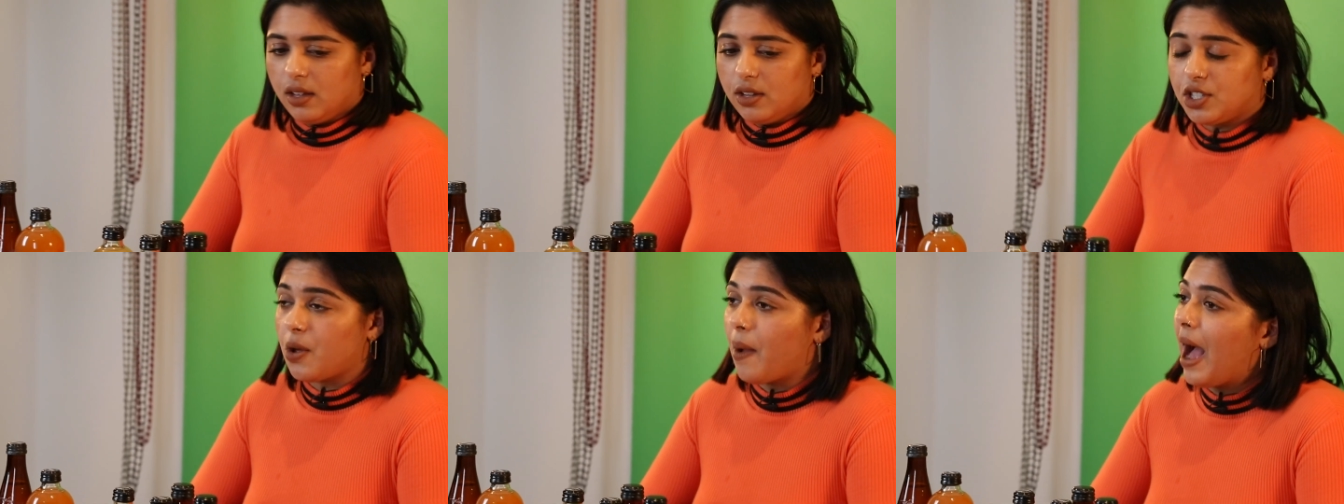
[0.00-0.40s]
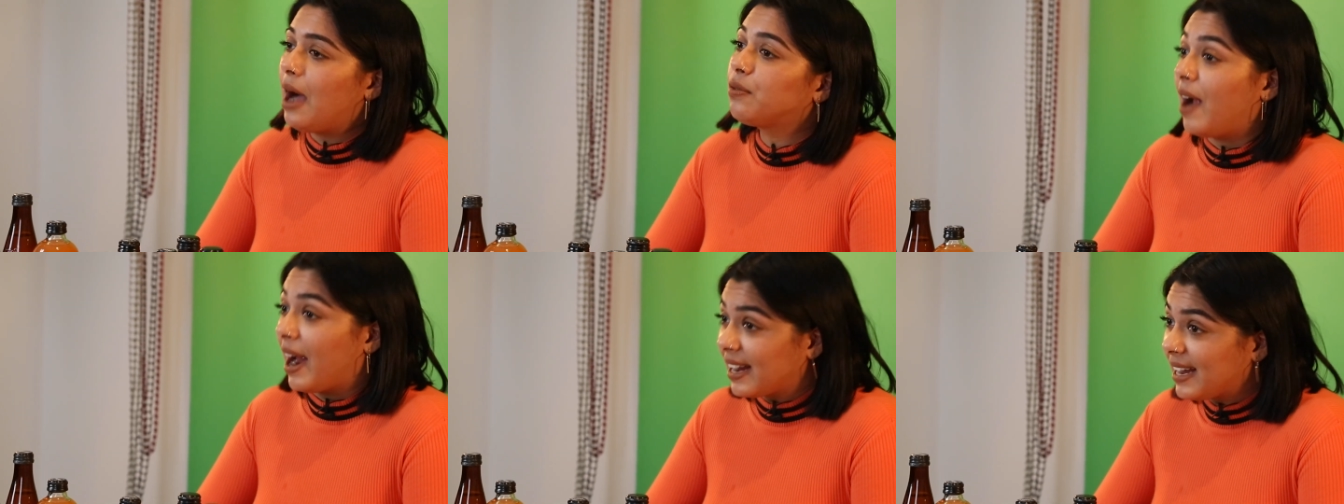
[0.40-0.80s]
so
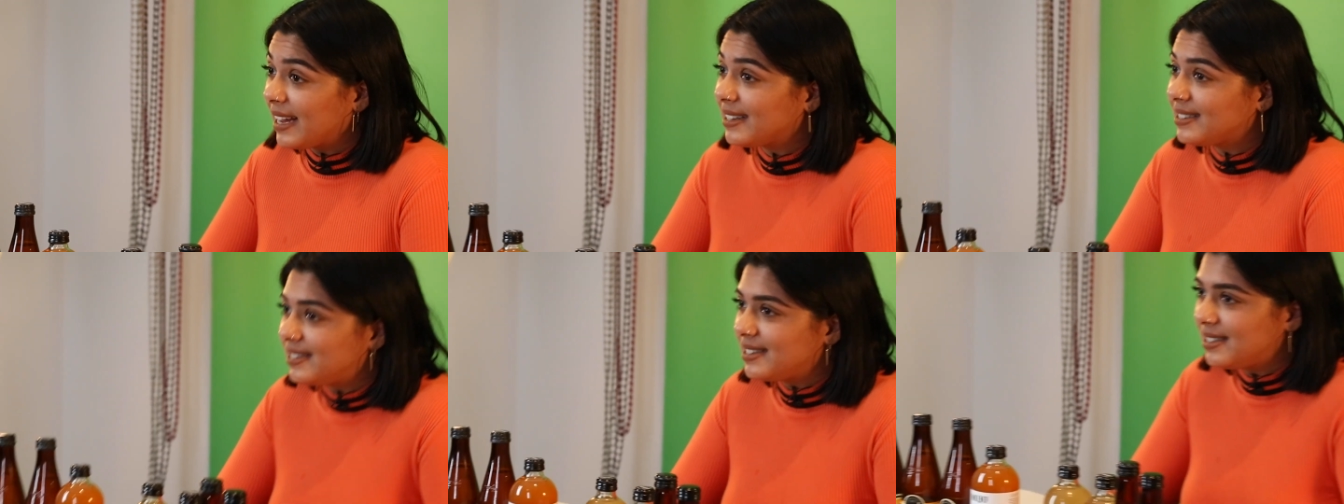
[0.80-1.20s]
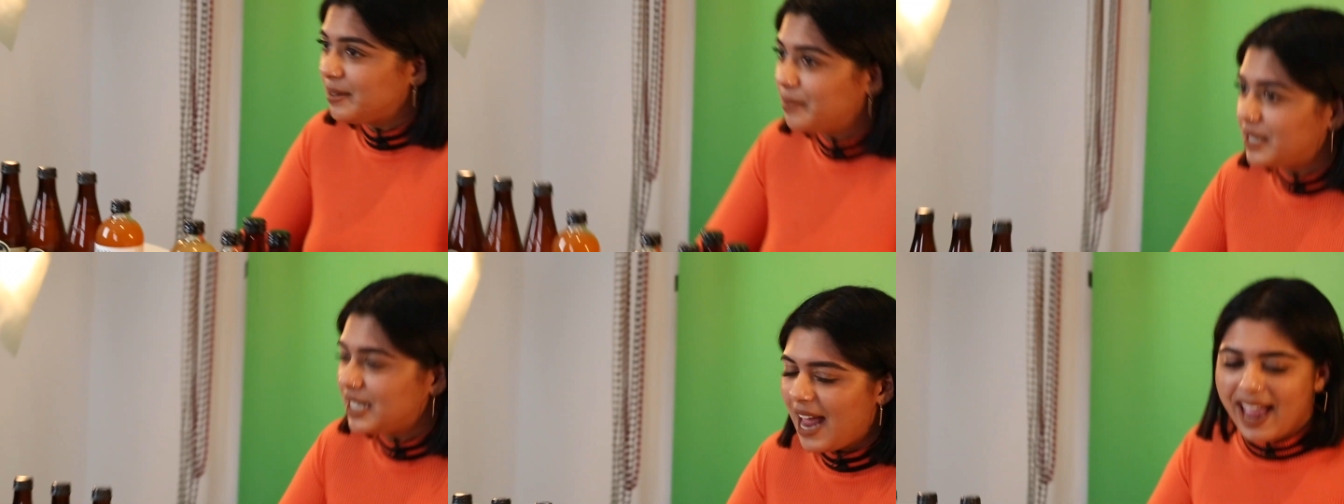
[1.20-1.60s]
our ranking
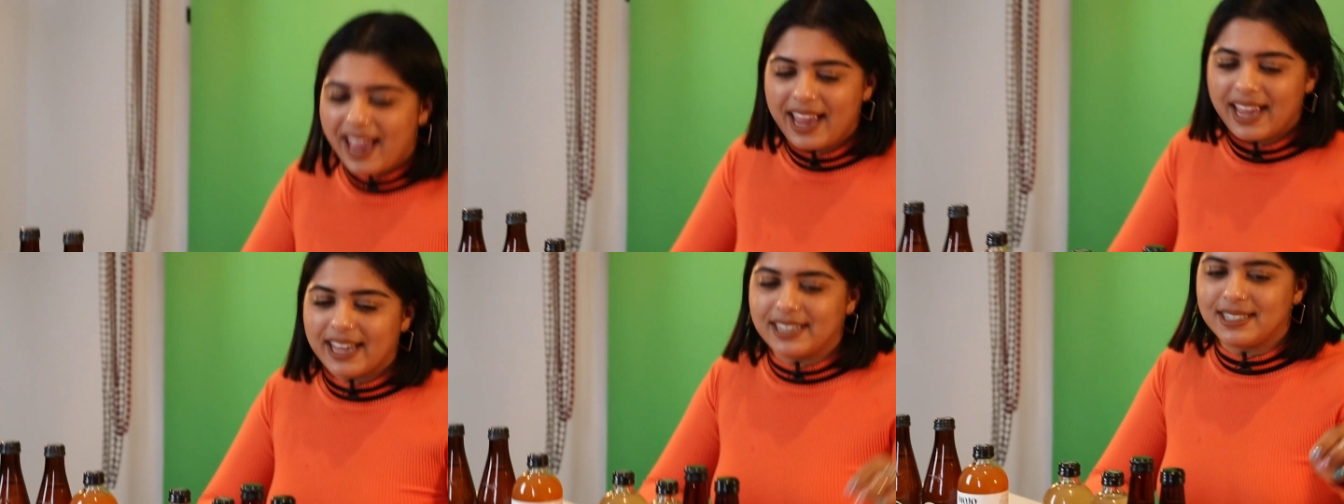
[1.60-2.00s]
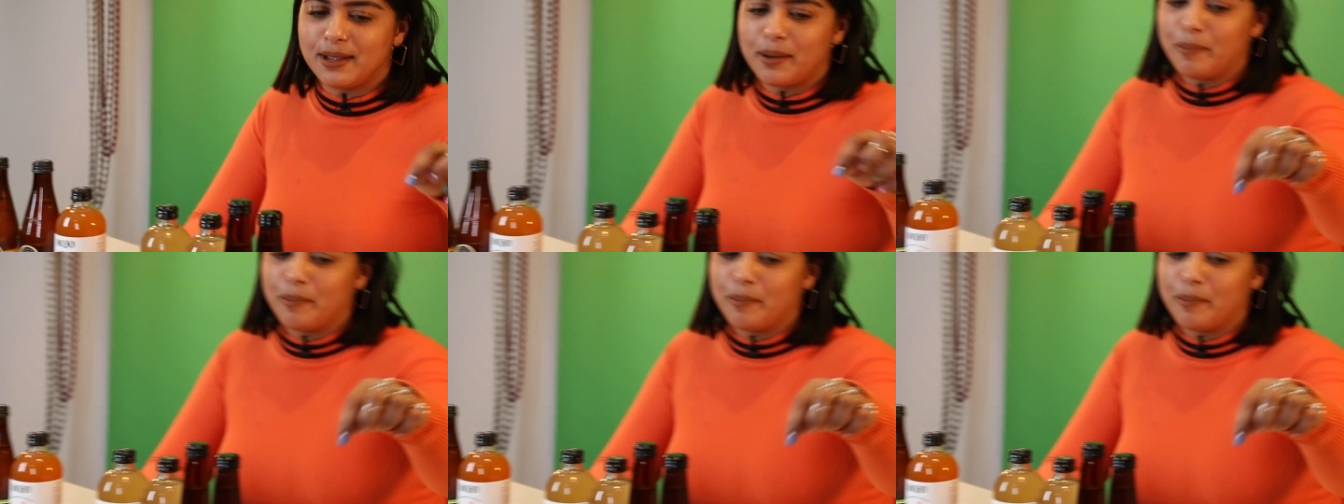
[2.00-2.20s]
system today is